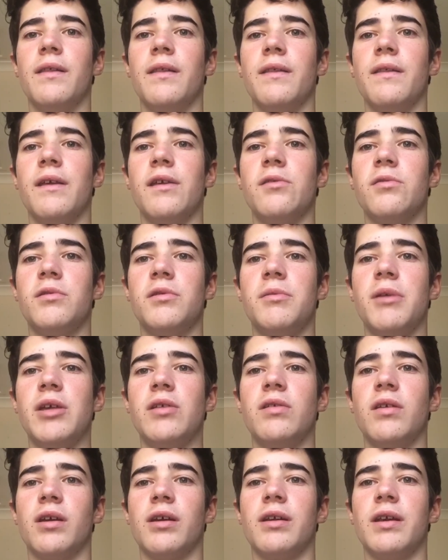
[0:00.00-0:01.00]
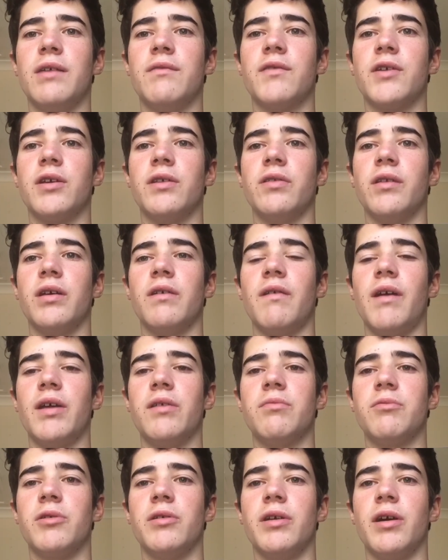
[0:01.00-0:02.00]
This would be significantly less
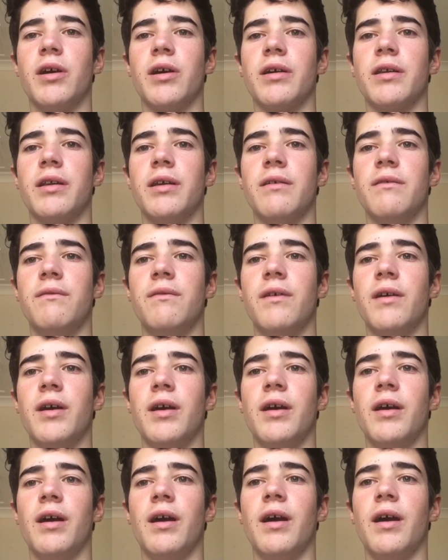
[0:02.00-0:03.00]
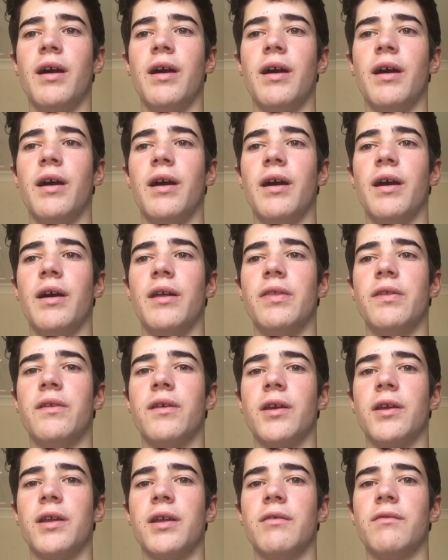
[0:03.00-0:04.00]
productive and
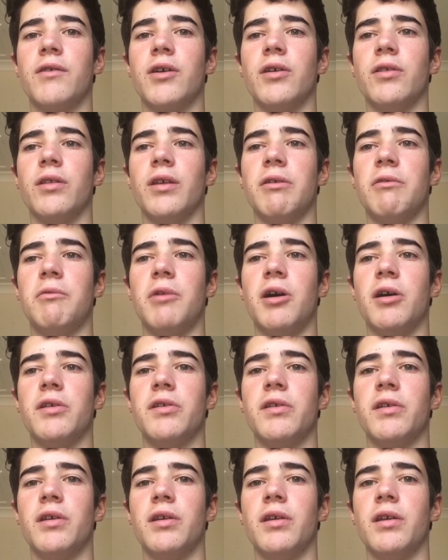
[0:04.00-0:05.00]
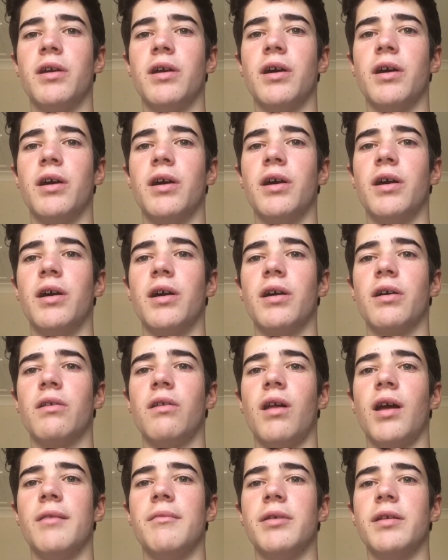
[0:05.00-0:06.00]
significantly worse than
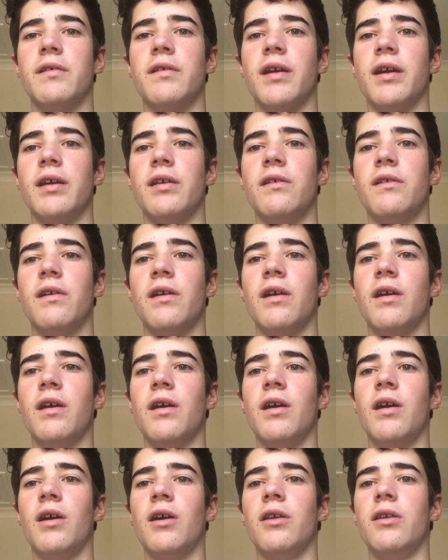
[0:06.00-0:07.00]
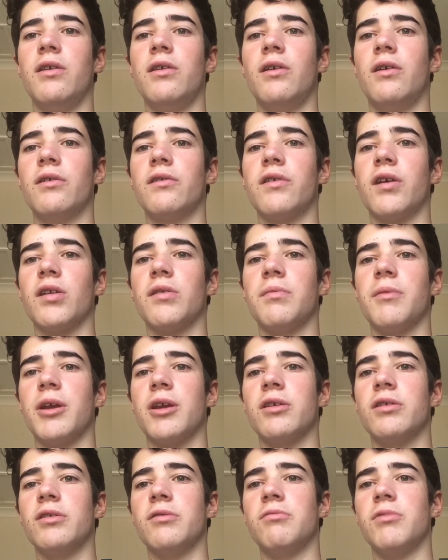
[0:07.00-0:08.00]
climate change, not just
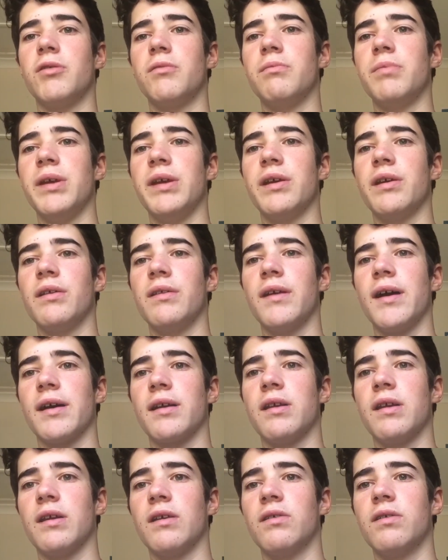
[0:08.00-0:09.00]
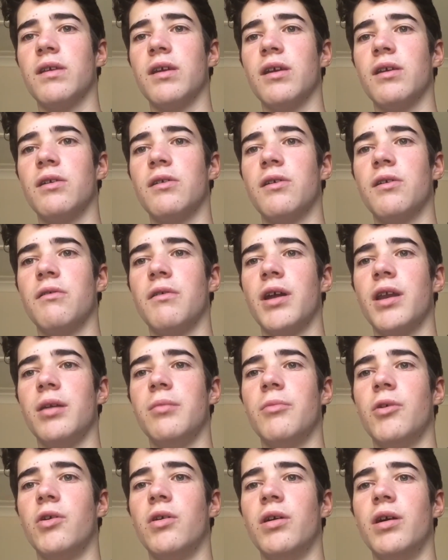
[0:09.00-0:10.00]
because it wouldn't be collecting CO2
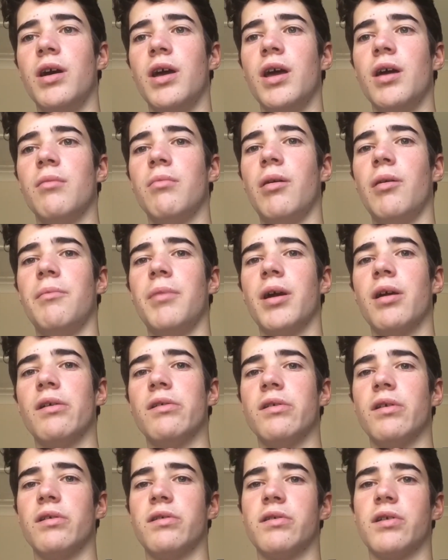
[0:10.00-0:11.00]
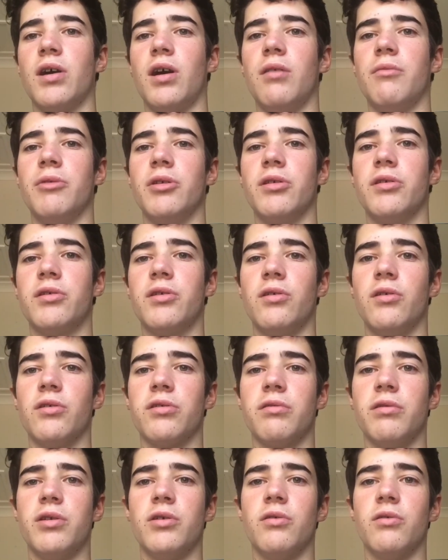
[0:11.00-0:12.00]
anymore, but because its carbon
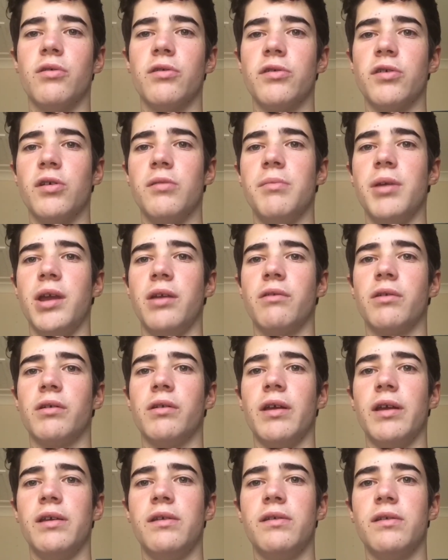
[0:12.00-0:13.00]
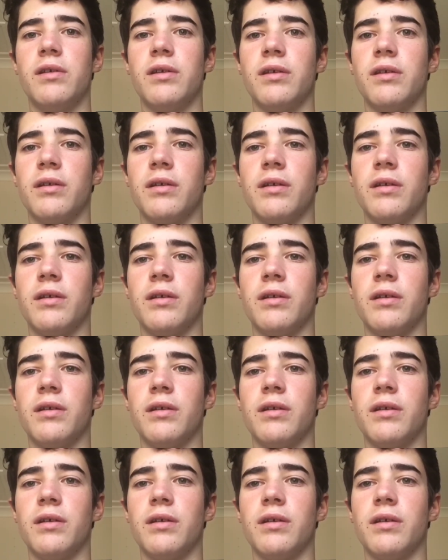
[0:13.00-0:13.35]
stores would also be released.